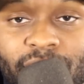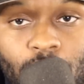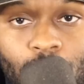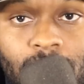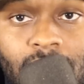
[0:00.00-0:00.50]

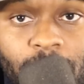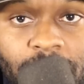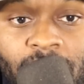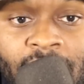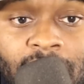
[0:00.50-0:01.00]
Herbert up
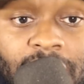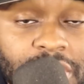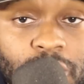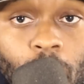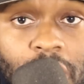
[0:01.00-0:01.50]
with your hand and
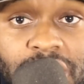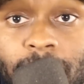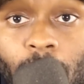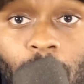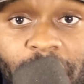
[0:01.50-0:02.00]
just watched the
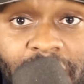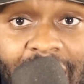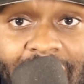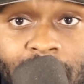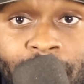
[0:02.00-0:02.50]
ball
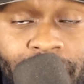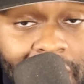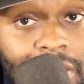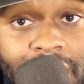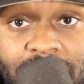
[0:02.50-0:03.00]
fly,
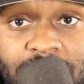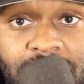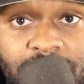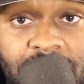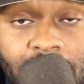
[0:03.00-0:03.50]
it looked like a
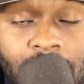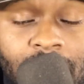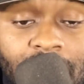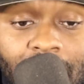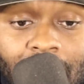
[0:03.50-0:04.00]
jugs machine.
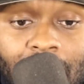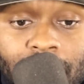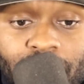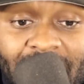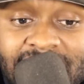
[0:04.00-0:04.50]

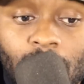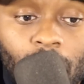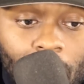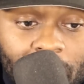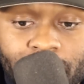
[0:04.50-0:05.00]
That's how
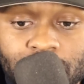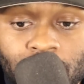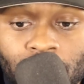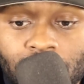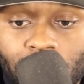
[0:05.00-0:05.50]
hard he was
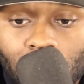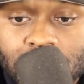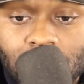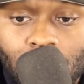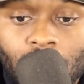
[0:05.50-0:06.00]
throwing the ball.
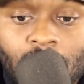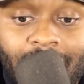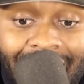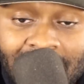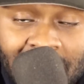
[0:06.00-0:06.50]
So
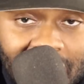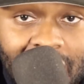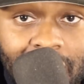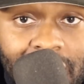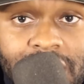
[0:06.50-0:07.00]
I think
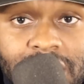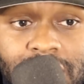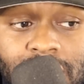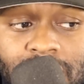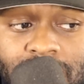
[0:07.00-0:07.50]
he
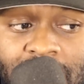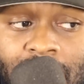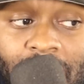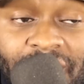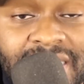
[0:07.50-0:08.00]
is,
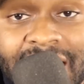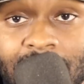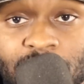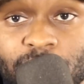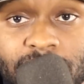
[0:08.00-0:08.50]
if he's not
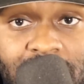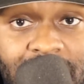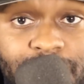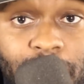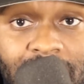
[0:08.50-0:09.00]
100%,
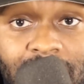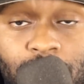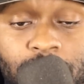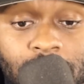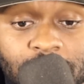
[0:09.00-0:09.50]
he's pretty
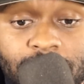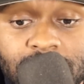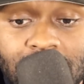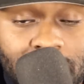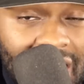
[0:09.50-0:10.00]
close to
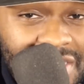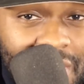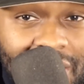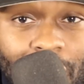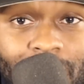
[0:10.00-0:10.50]
100%. So I
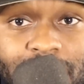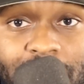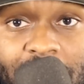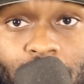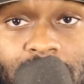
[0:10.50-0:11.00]
expect Herbert to
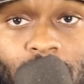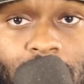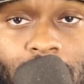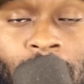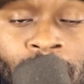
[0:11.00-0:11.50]
play really
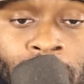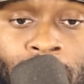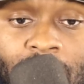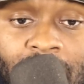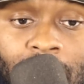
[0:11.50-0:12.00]
well.
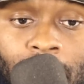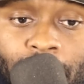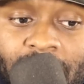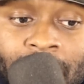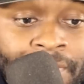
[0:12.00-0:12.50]

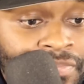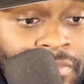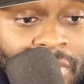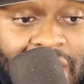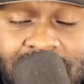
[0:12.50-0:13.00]
But
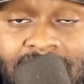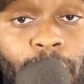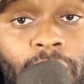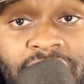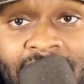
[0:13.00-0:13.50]
it's going to
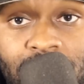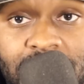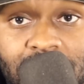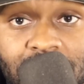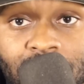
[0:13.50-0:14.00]
boil down
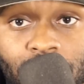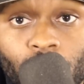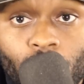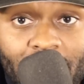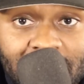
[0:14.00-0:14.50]
to, the
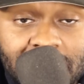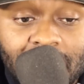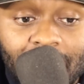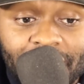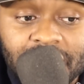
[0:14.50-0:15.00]
rest
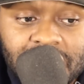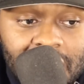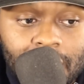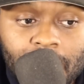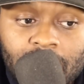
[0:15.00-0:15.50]
of the
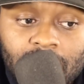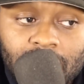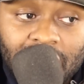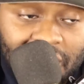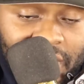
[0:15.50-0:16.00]
team.
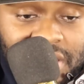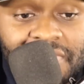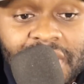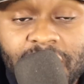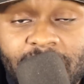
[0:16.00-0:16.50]

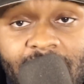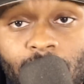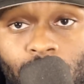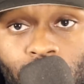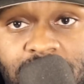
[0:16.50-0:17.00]
Defensively, they
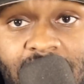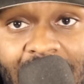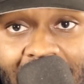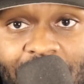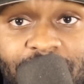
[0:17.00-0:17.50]
are going to
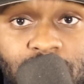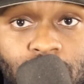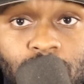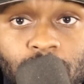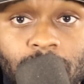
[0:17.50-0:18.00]
have
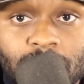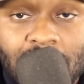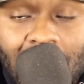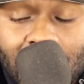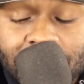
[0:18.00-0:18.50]
to do their
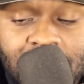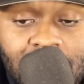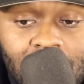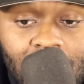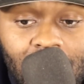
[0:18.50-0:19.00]
jobs.
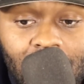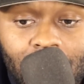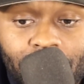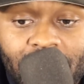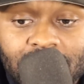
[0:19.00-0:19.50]

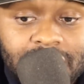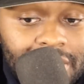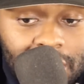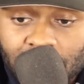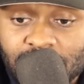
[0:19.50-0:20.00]

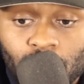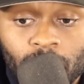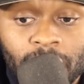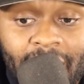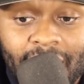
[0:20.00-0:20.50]
But this
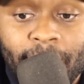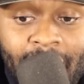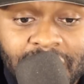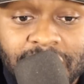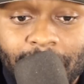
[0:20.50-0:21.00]
quarterback
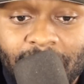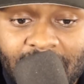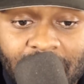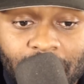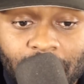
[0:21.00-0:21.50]
matchup
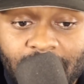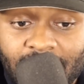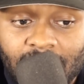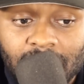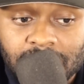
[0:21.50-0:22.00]
here
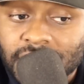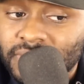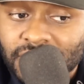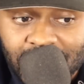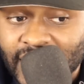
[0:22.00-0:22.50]
is
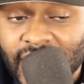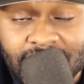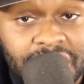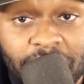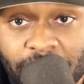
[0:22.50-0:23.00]

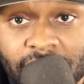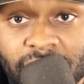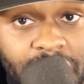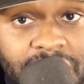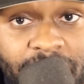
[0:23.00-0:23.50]
it's different.
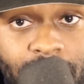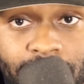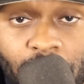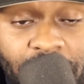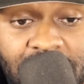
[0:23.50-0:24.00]
It's different.
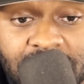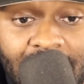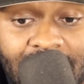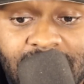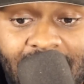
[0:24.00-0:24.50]
Both of these
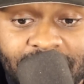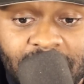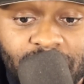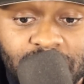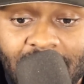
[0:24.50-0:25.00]
guys have
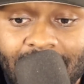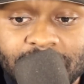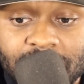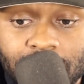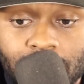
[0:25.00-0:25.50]
different
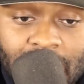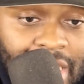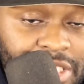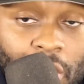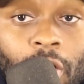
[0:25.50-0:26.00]
jobs to do.
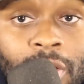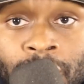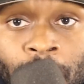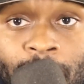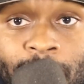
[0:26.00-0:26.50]
It's all
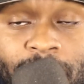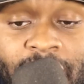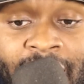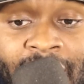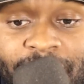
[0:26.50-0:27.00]
on Herbert,
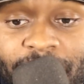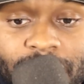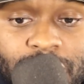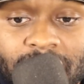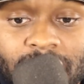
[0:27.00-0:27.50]
and
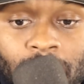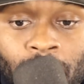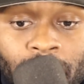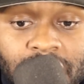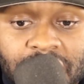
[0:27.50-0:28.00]
for Trevor
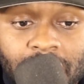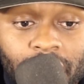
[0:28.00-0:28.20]
Lawrence, he